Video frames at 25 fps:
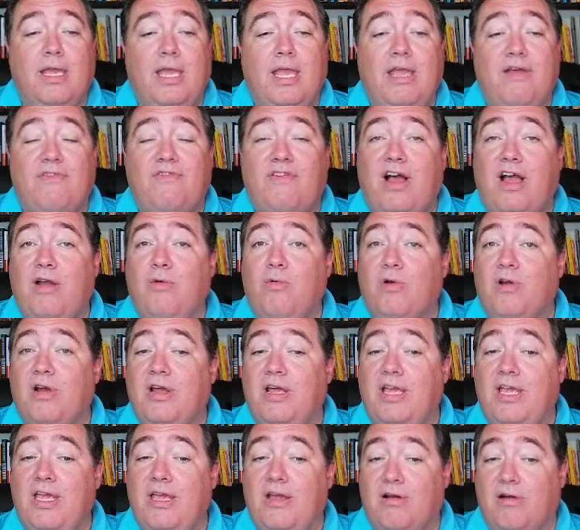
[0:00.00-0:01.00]
If I were
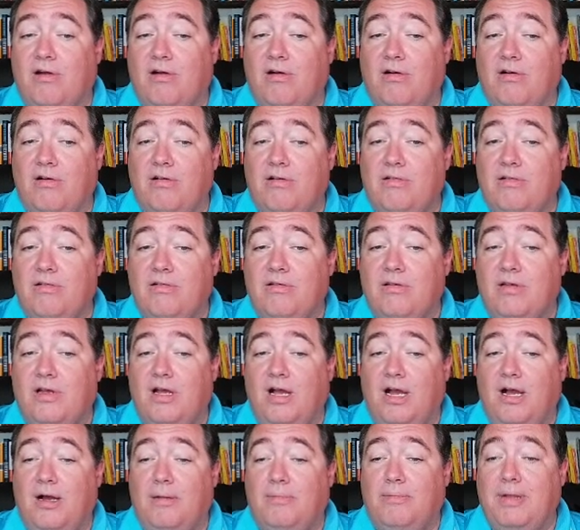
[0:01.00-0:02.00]
here,
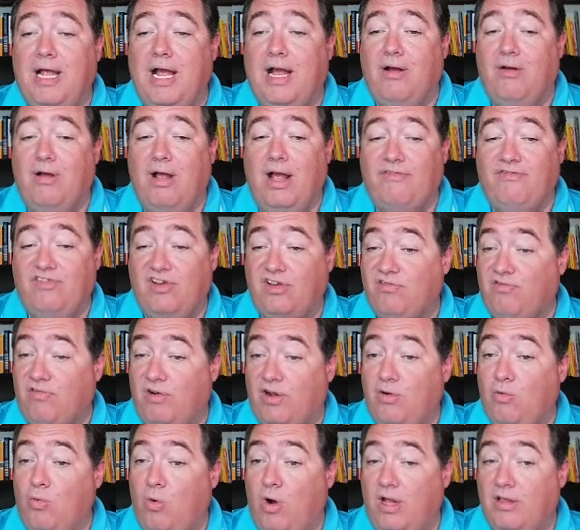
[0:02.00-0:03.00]
now I've just
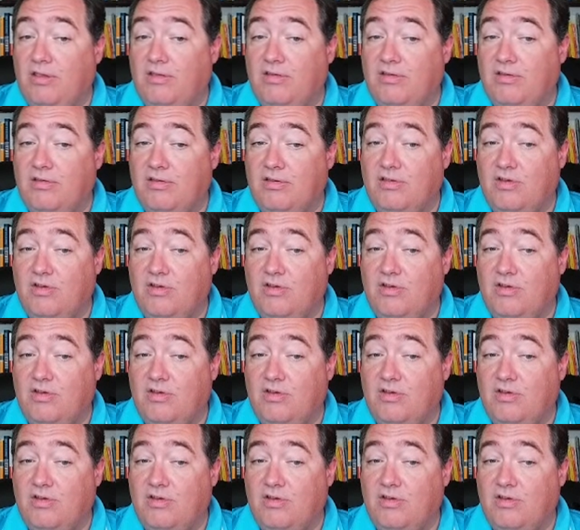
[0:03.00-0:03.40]
run it once,